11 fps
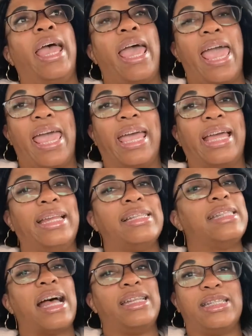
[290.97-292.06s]
And it's
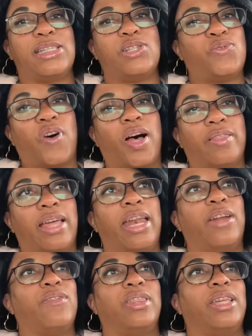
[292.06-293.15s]
not Disney's fault that
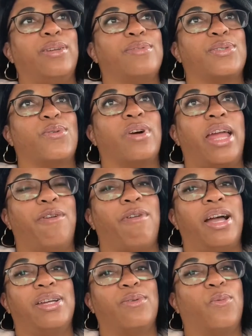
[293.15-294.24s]
everything was going
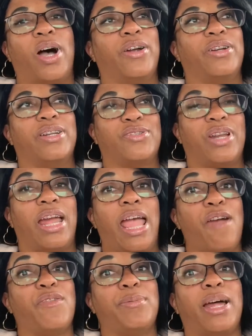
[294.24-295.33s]
haywire yesterday.
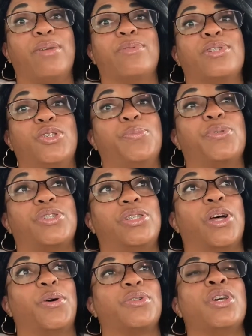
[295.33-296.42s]
Everybody was super
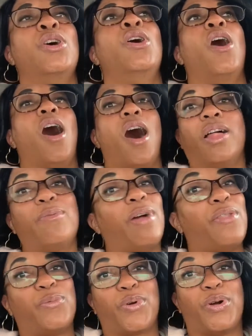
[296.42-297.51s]
stoked all around
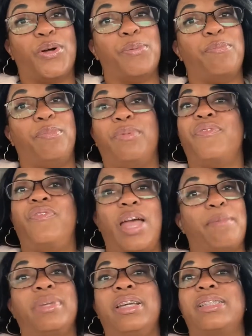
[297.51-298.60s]
the world.
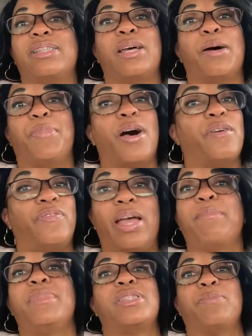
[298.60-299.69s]
Families upon
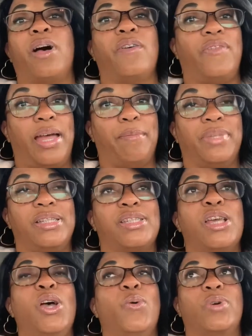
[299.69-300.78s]
families upon families
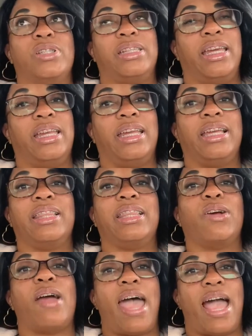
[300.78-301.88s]
was getting
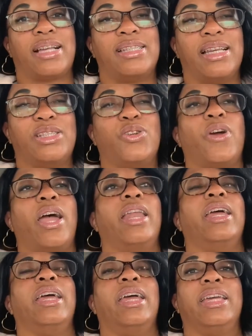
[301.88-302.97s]
their access
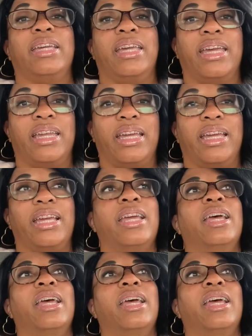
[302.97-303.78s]
granted and getting